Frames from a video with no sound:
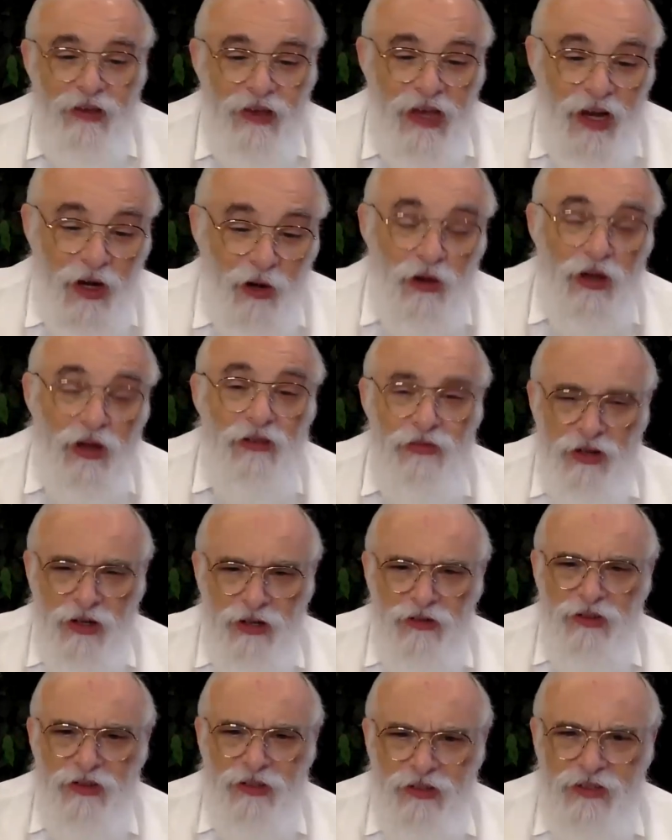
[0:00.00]

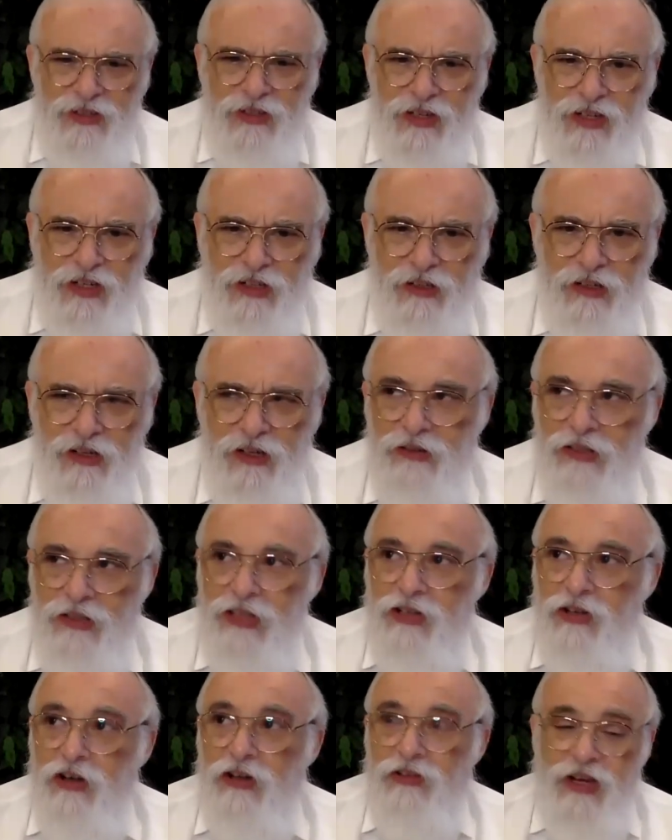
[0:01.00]
However, is this clear?
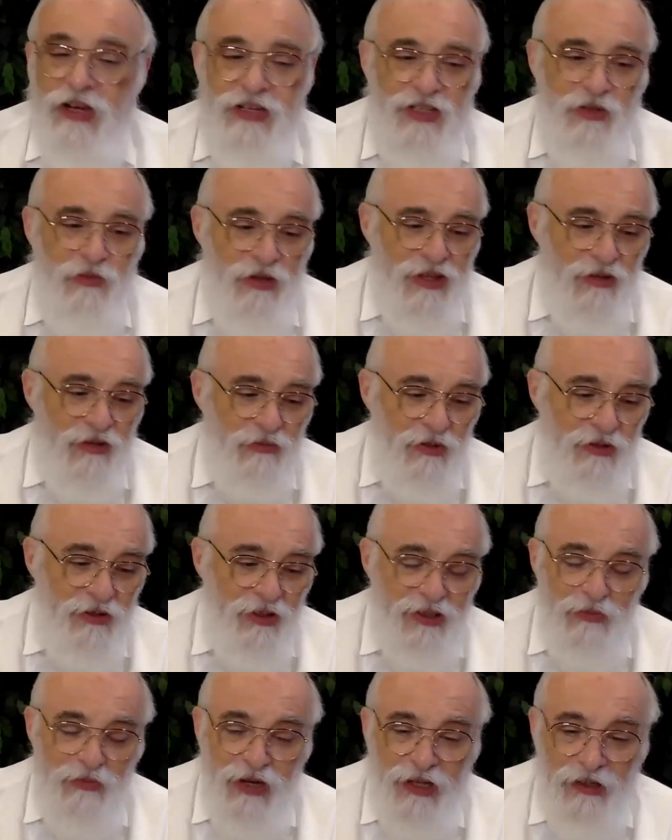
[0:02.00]
Let's contrast it with emunah,
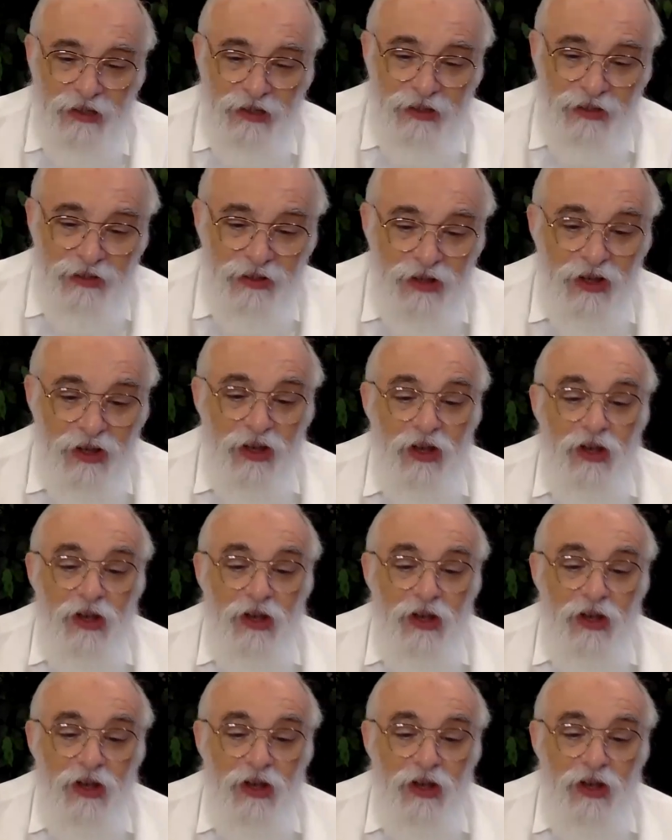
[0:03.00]
it'll be clear.